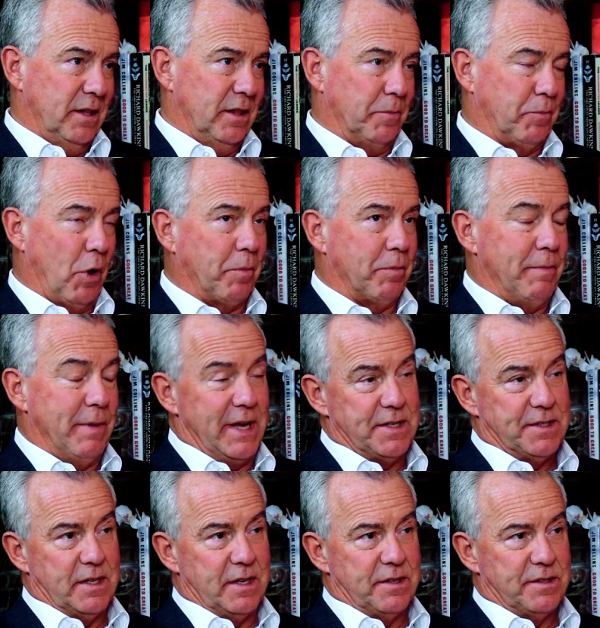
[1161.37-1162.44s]
The problem
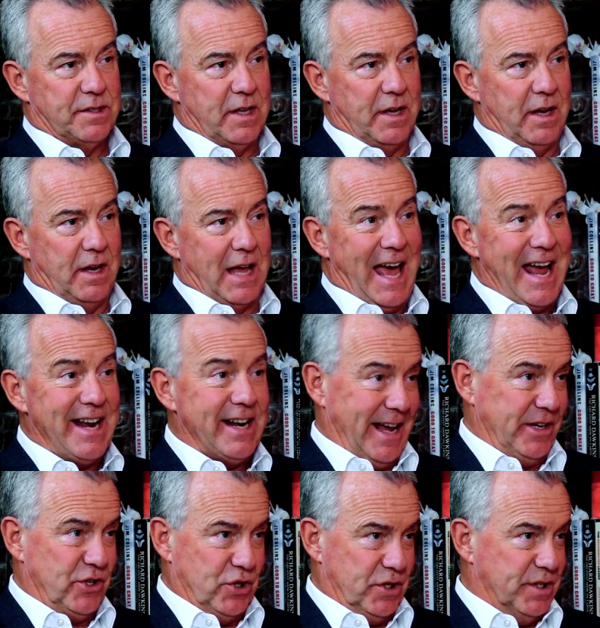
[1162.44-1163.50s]
is that it's the aid
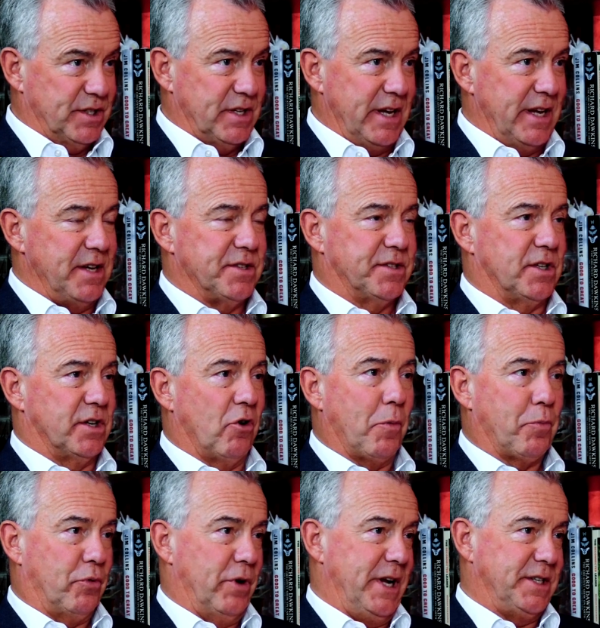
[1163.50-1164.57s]
agencies that are
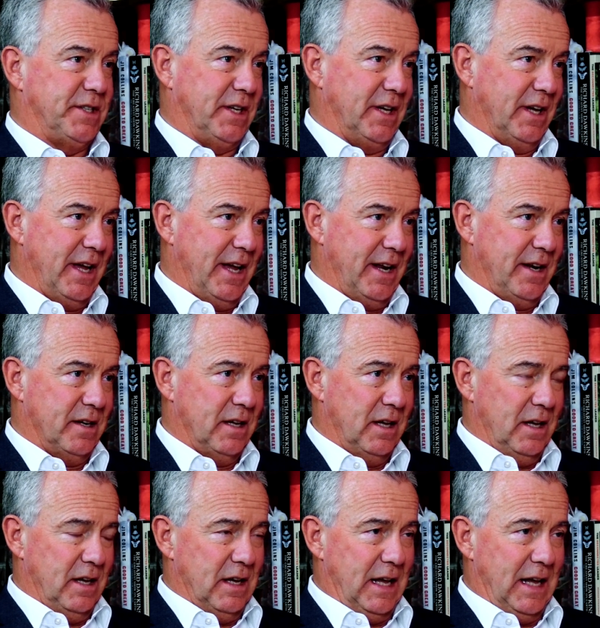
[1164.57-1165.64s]
operating in
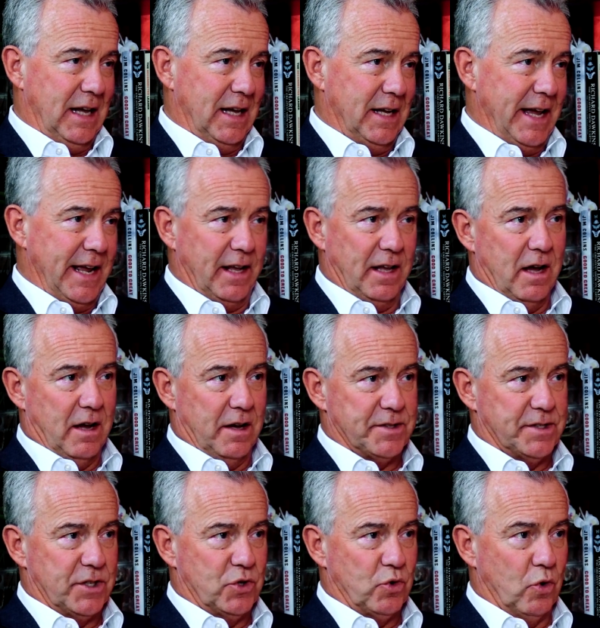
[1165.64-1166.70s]

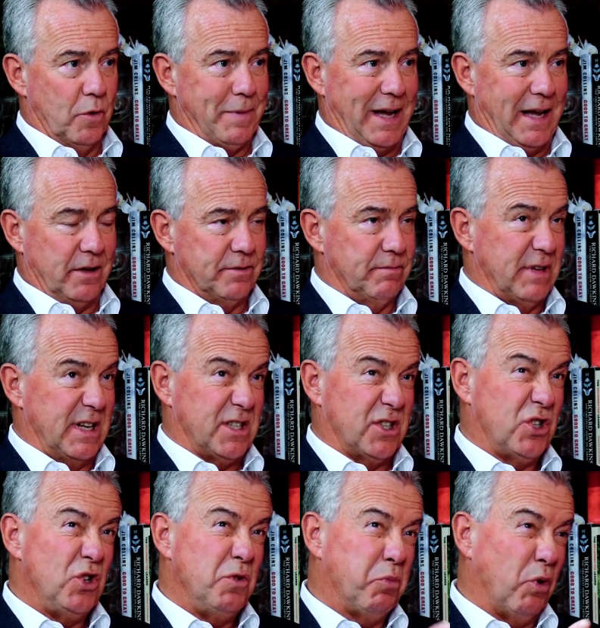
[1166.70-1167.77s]
Gaza talk about there's
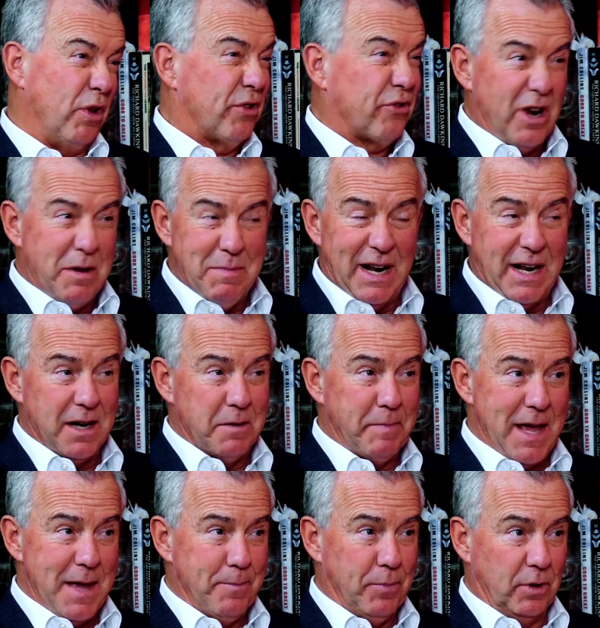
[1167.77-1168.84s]
2.3 million
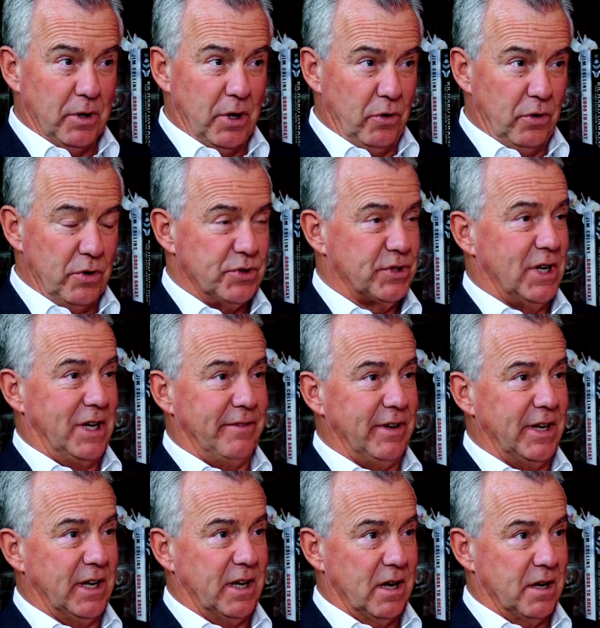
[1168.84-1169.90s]
people who used to live
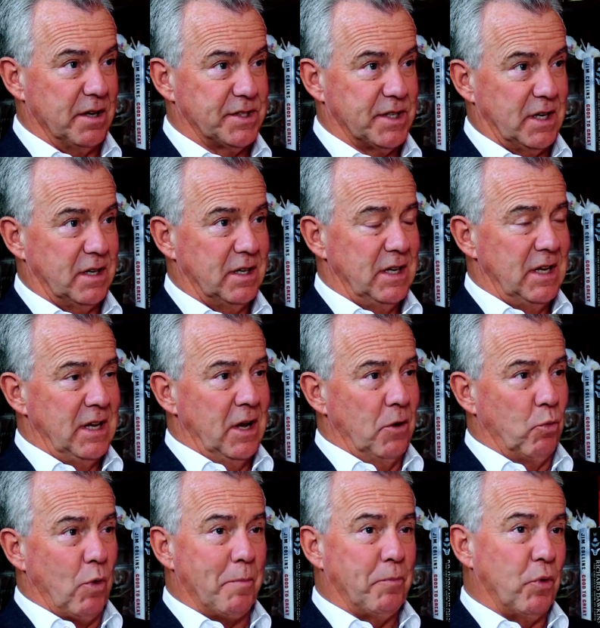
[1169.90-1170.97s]
in Gaza.
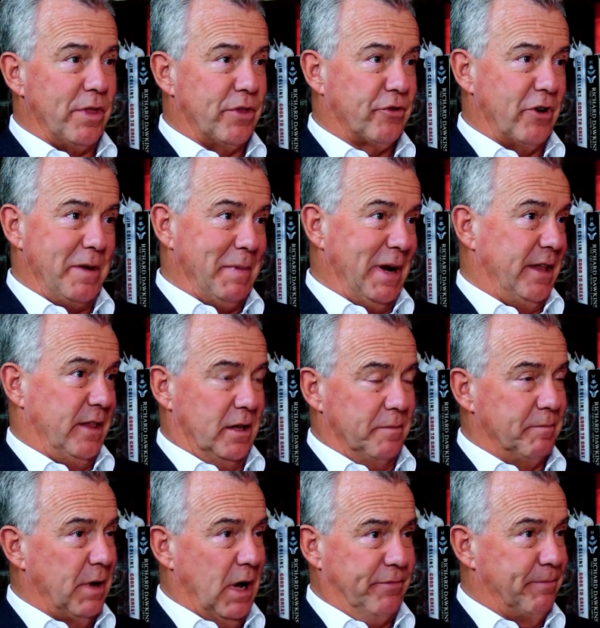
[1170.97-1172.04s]
1.3 million of
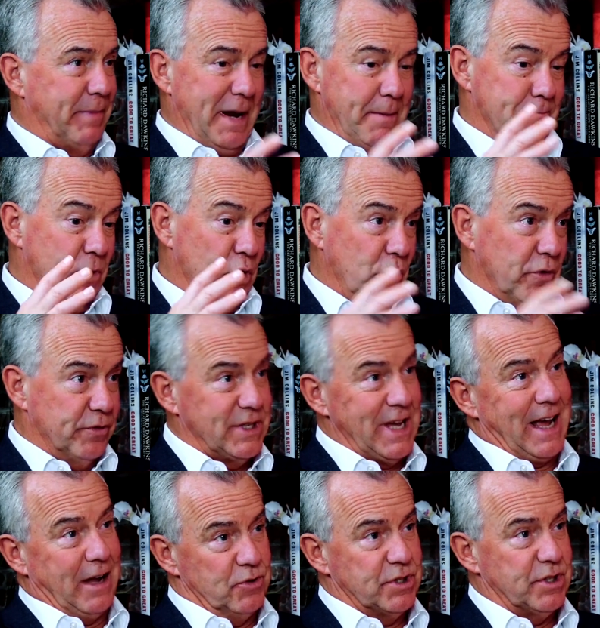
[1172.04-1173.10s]
them have been moved
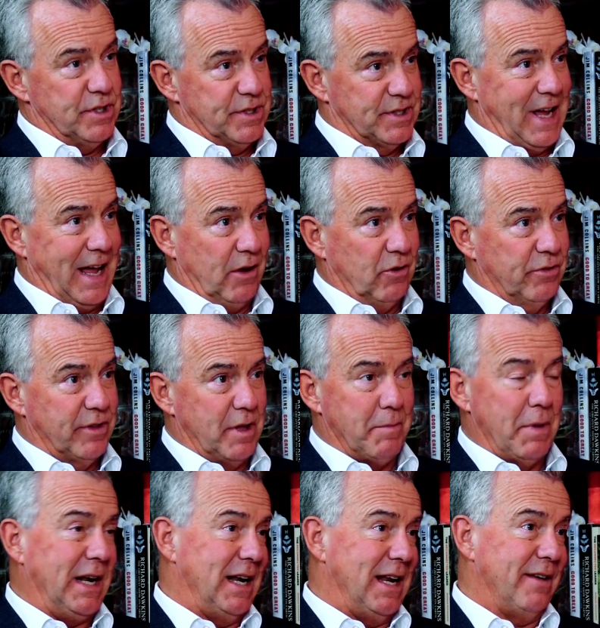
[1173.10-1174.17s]
down to the south. They're
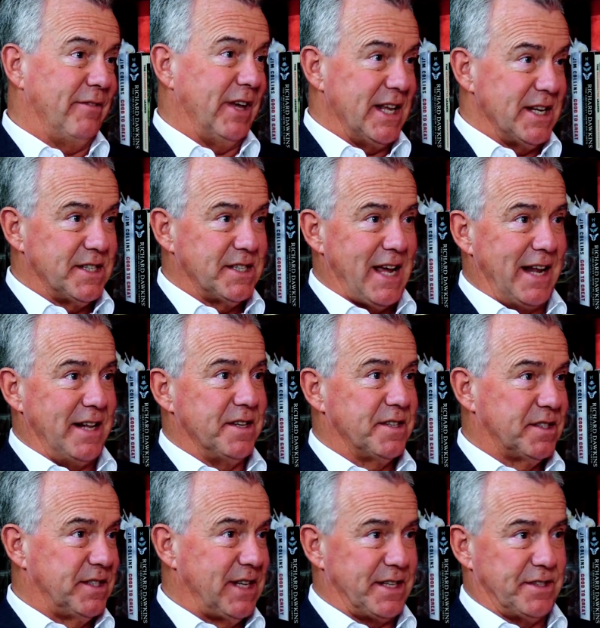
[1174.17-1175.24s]
mainly living in
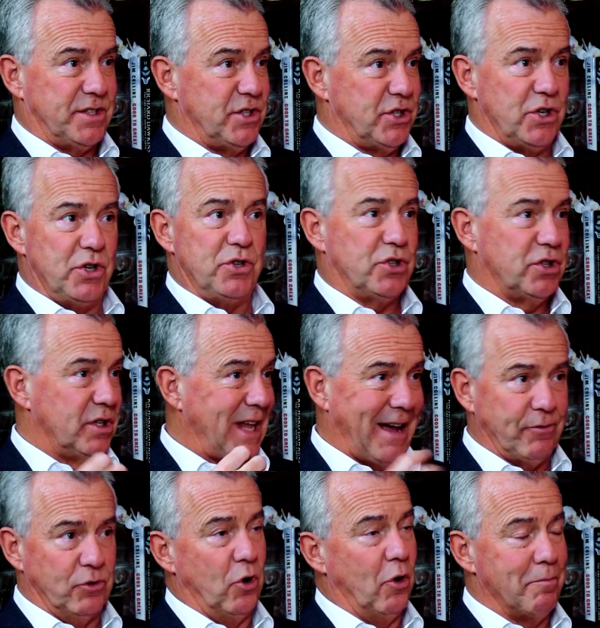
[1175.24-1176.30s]
tents, destitution,
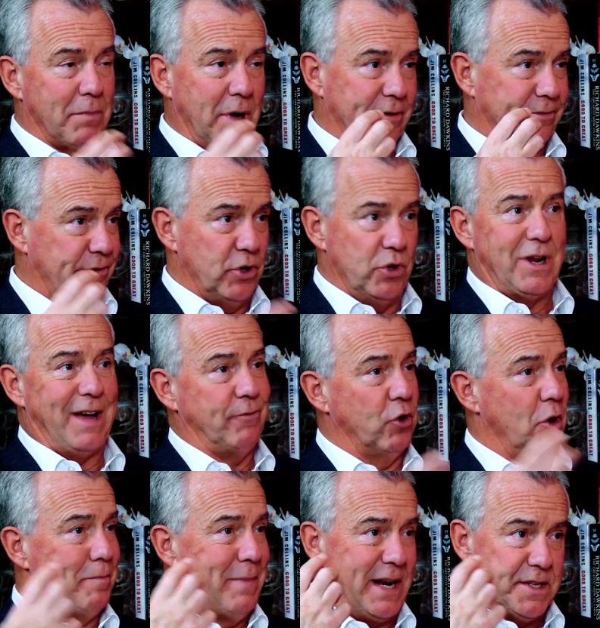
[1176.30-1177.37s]
haven't got food, haven't
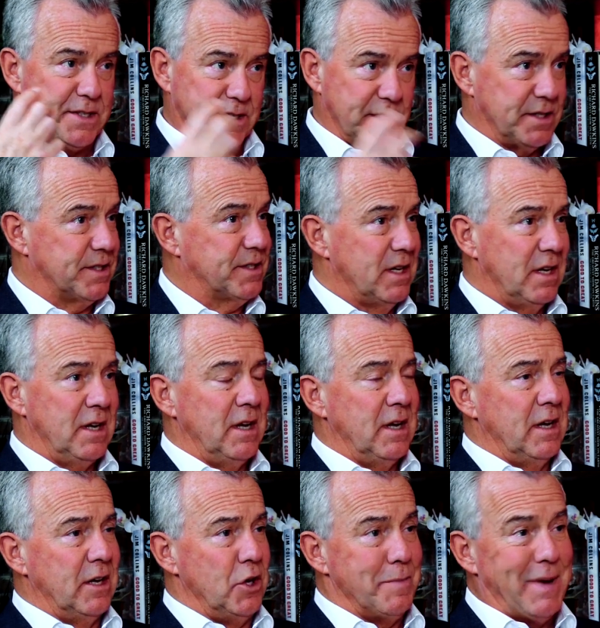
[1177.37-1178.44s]
got medicines.
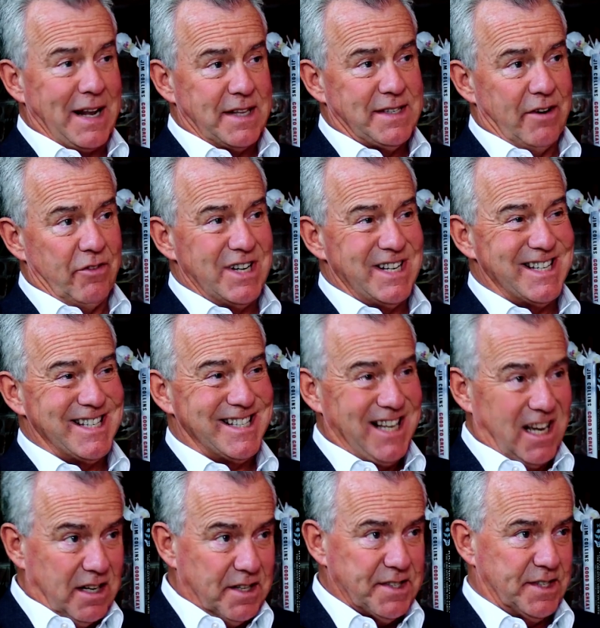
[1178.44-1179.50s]
Humanitarian
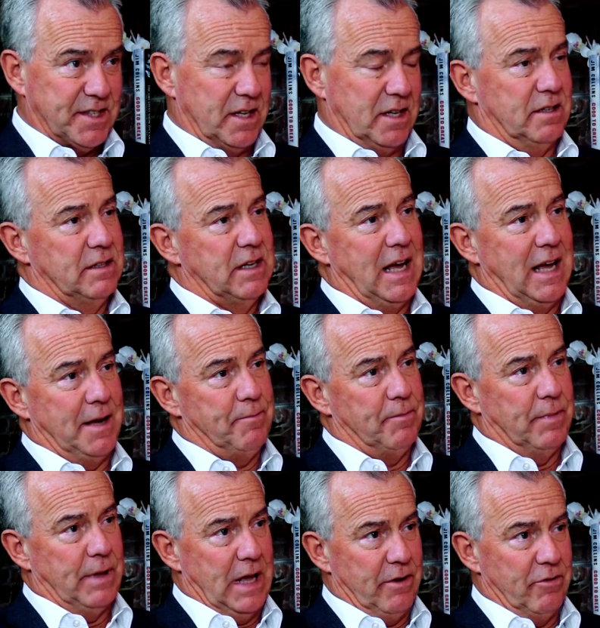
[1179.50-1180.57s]
disaster
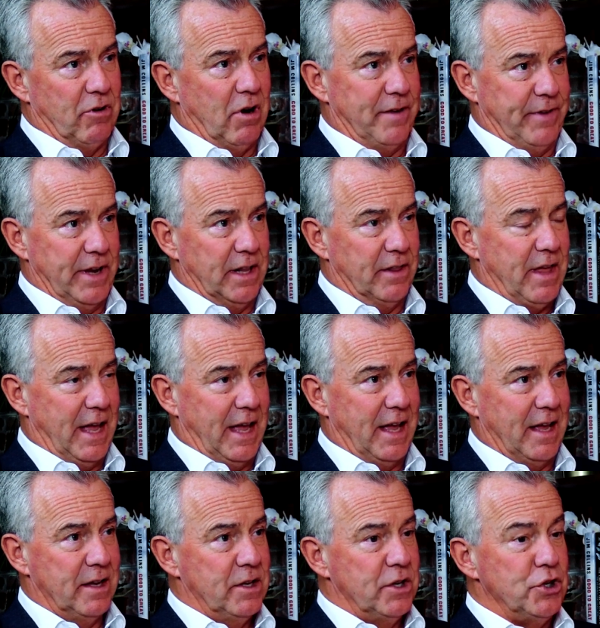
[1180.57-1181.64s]
arriving there.